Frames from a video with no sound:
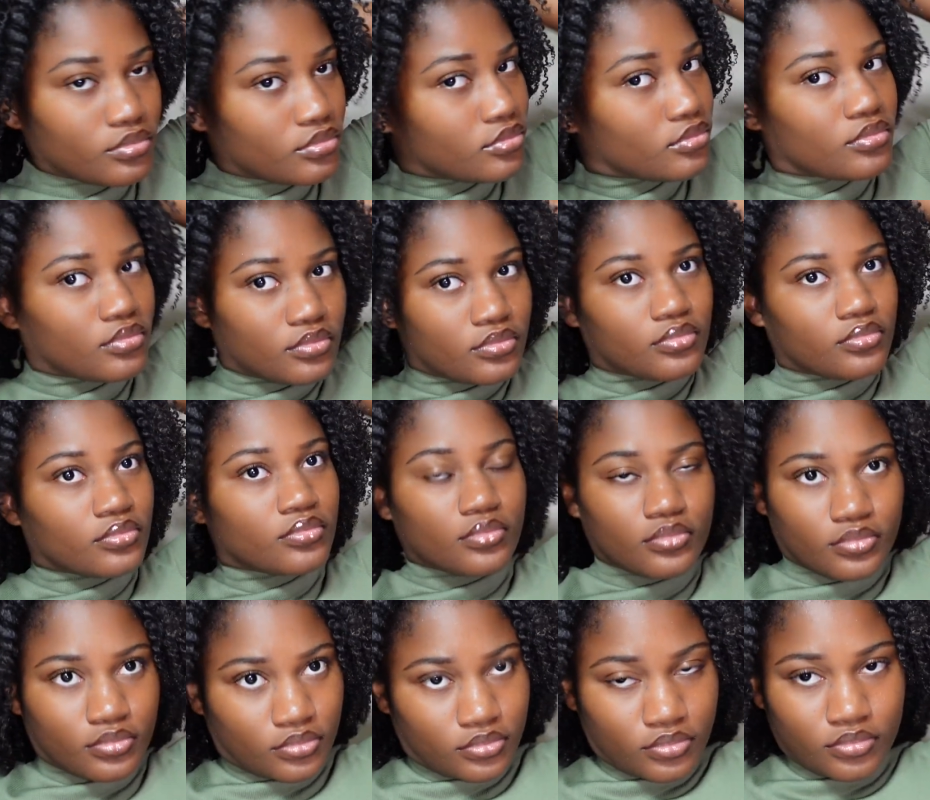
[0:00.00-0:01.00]
Once I
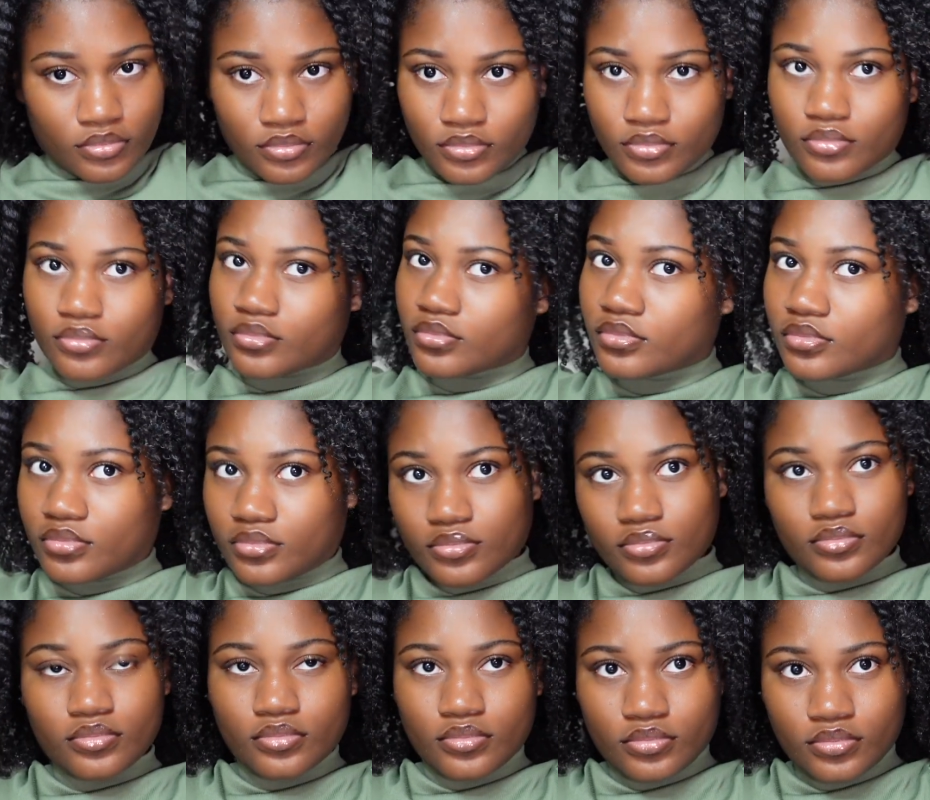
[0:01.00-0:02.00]
was done with that, I
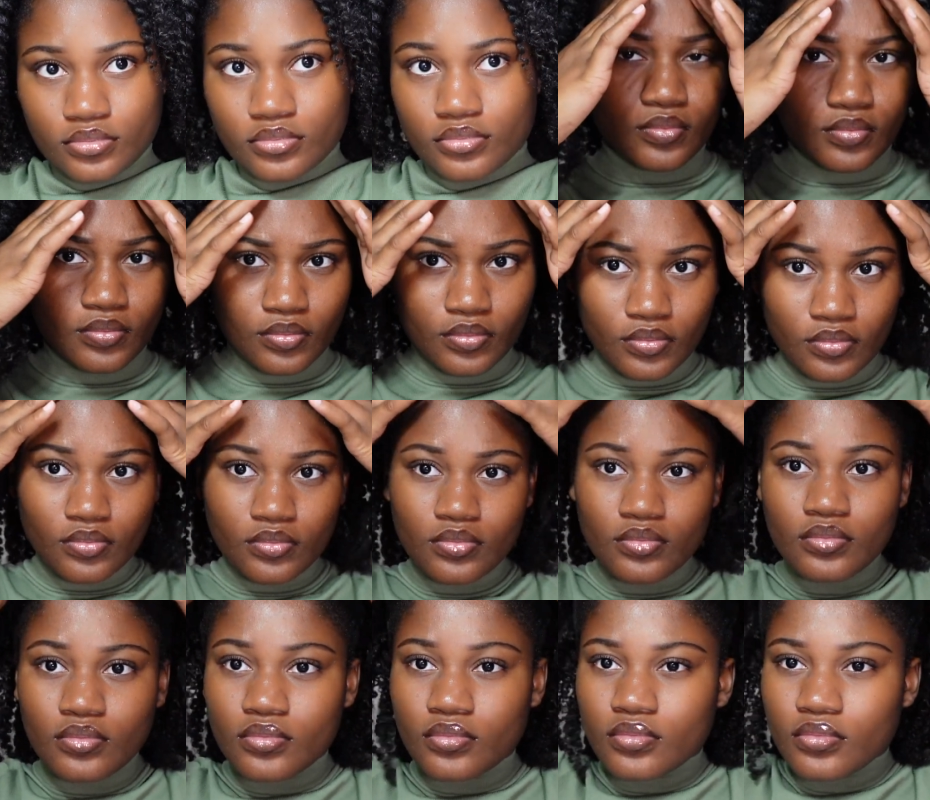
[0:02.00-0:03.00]
picked it a little
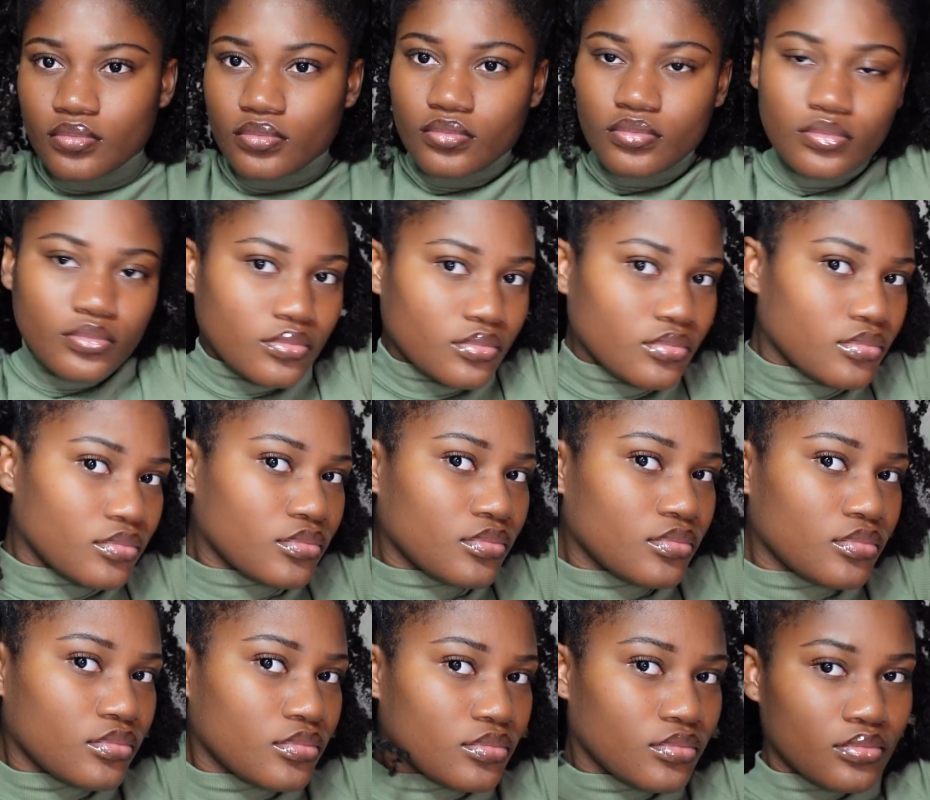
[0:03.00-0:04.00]
bit, and then
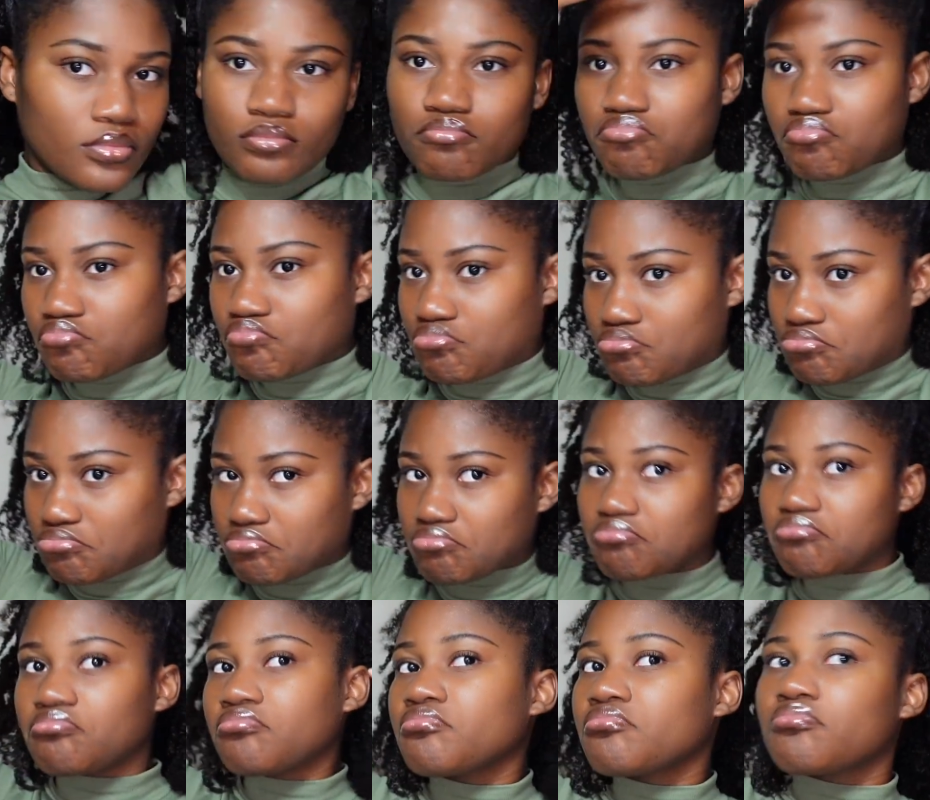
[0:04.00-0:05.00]
I'm not gonna lie, I
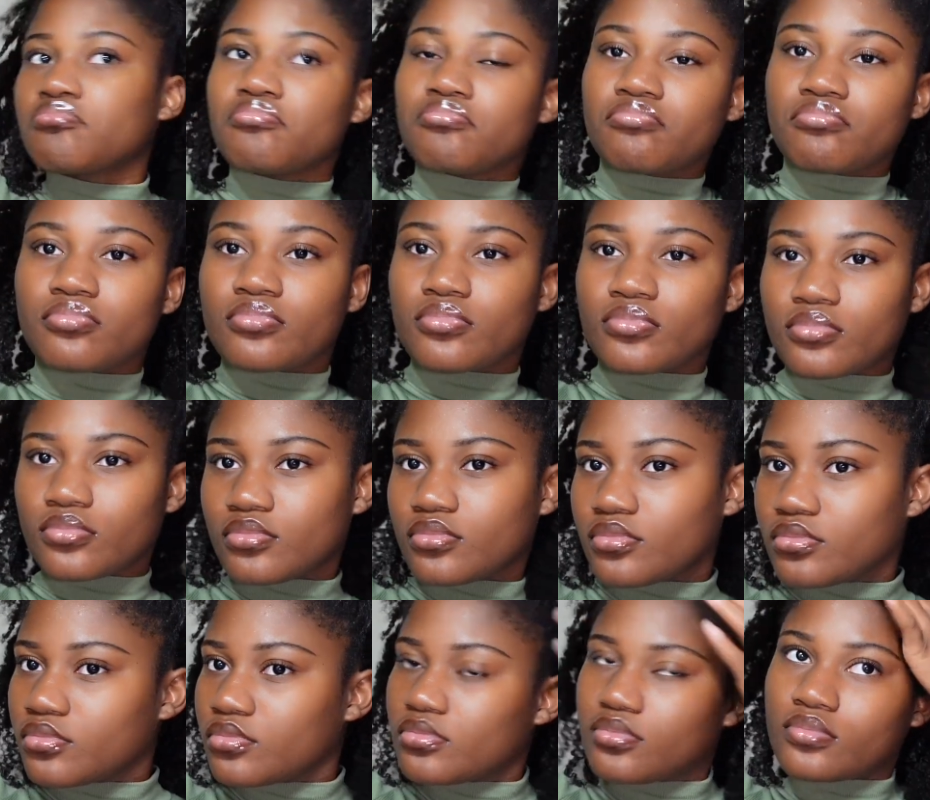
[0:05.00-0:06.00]
just stared at myself
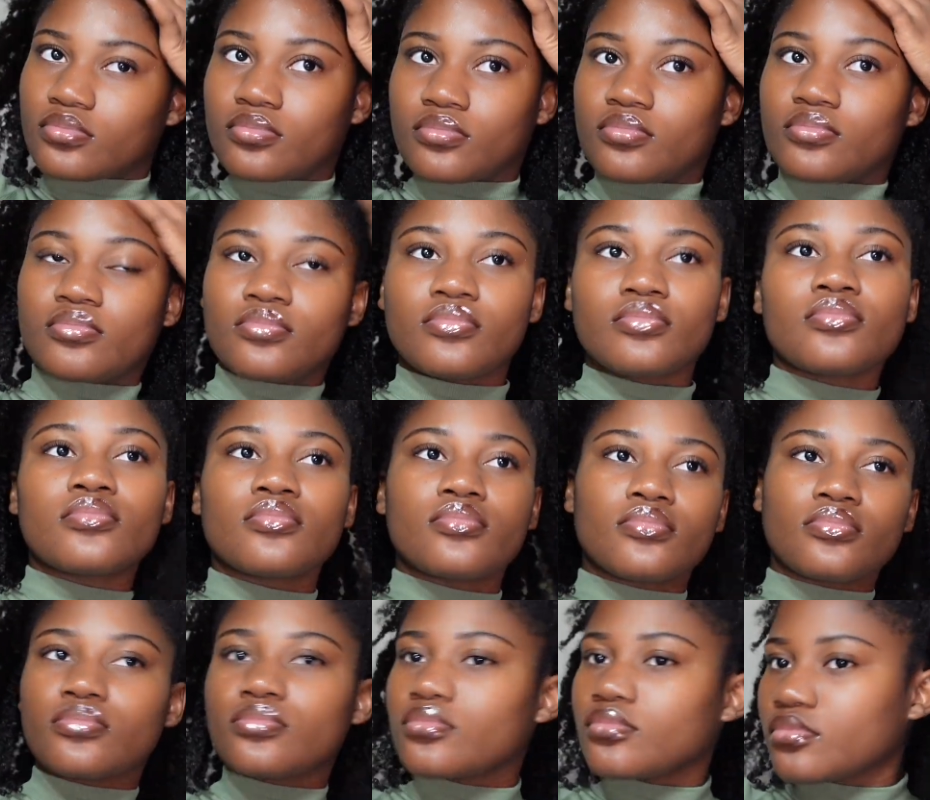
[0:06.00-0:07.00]
for like a good minute
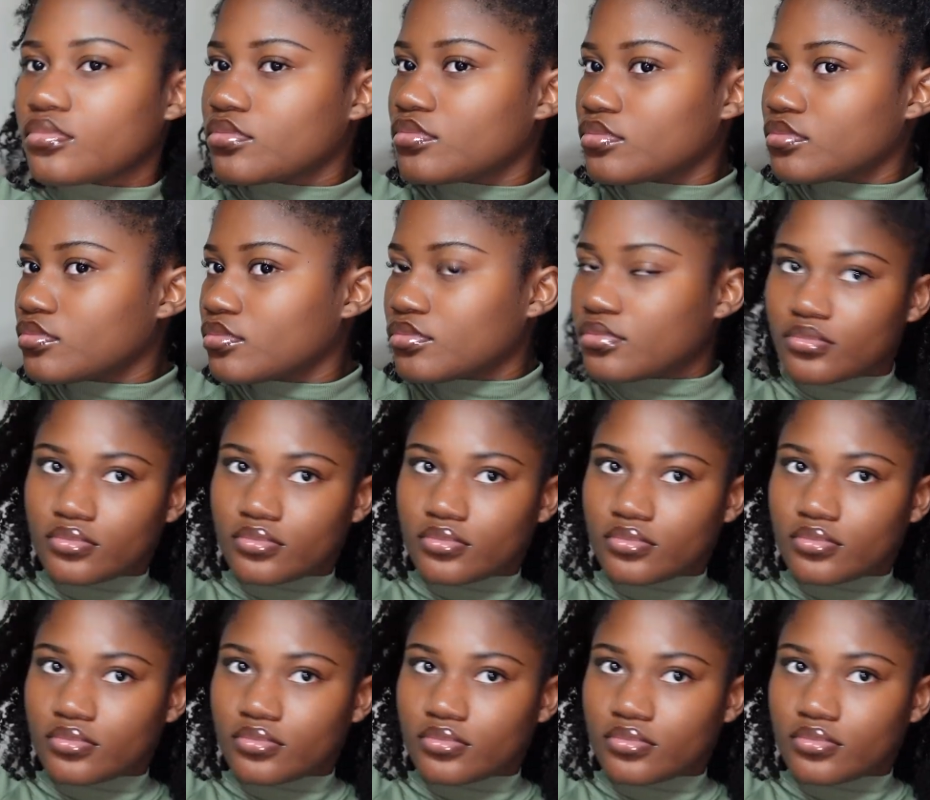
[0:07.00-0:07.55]
or two.